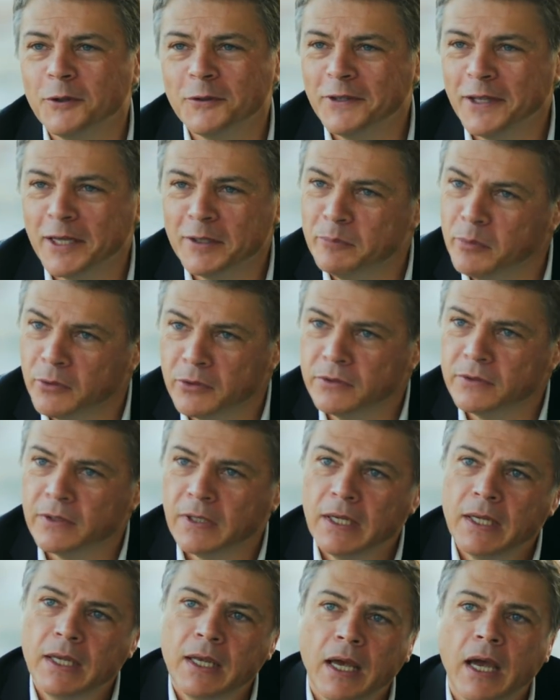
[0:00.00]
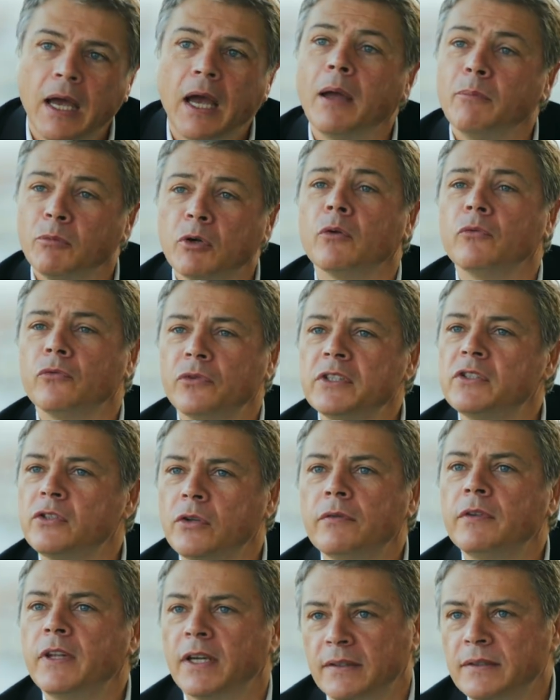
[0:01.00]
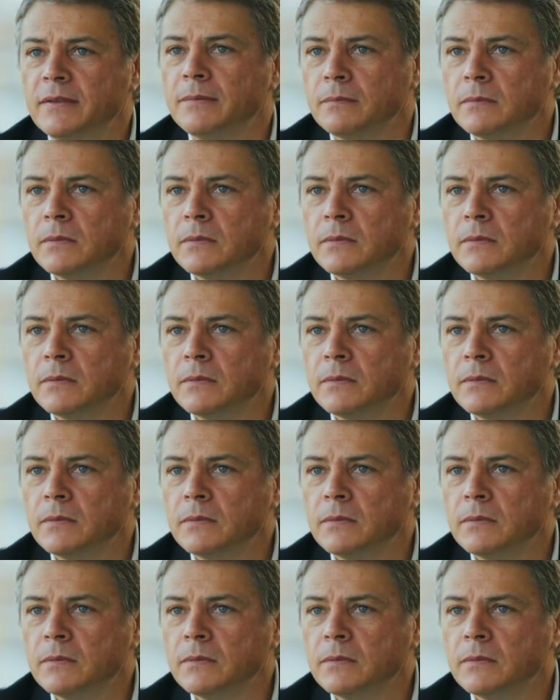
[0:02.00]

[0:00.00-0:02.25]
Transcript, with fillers: on that point. I, am convinced of that.